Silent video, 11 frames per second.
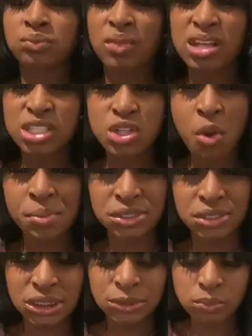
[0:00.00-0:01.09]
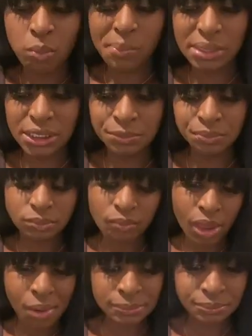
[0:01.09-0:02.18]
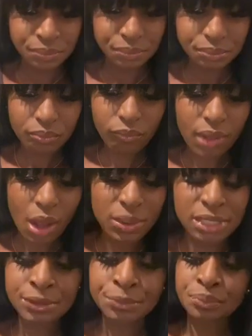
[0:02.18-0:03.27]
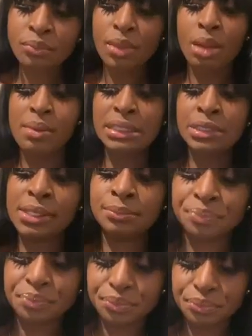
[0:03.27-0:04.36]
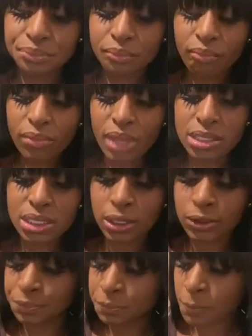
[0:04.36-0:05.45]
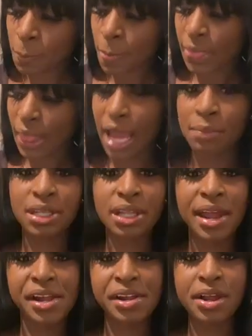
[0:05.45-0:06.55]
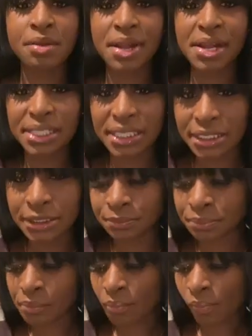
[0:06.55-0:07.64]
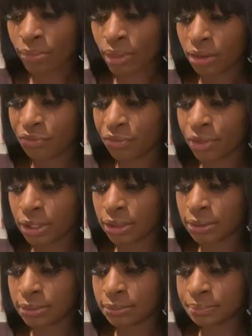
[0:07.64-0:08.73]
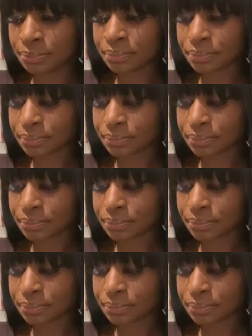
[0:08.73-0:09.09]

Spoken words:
it's still pretty good, but whatever. But anyway, so I've been like MIA from